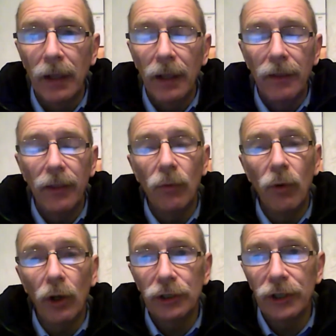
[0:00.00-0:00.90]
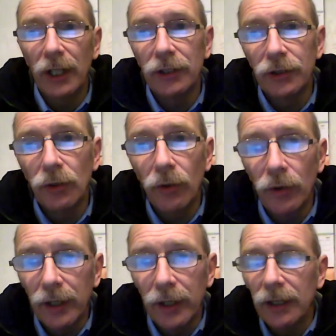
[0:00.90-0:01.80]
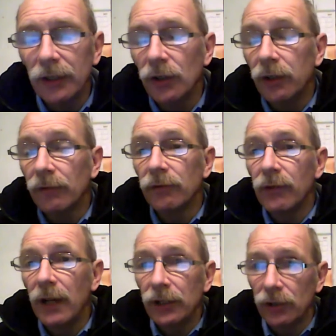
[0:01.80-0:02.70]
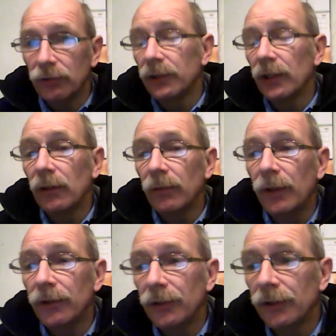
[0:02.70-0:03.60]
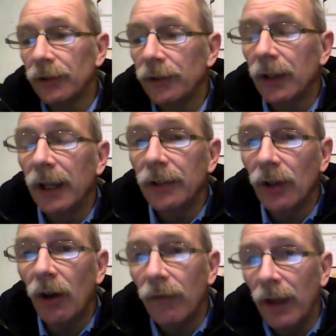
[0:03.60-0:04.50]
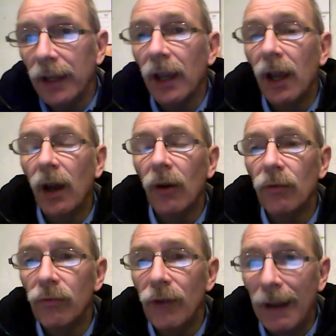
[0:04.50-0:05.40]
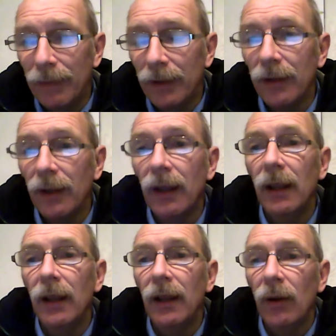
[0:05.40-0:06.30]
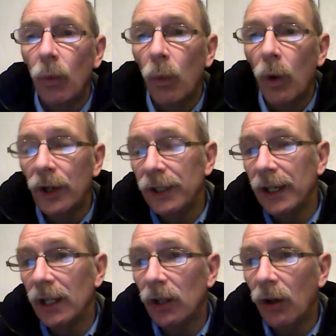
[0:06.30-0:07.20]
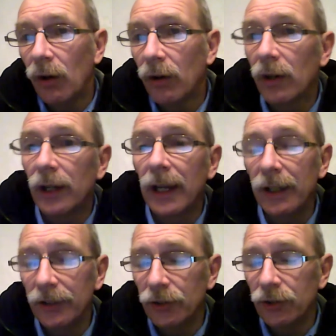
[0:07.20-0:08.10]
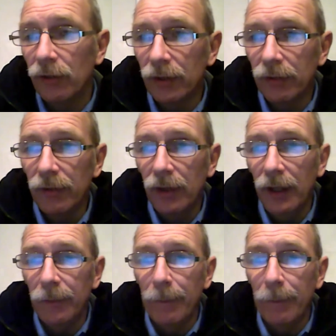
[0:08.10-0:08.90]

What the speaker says: That the rocks tell a story, and it's not of gradual, slow processes, it's of a rapid, 1 year long catastrophic flood.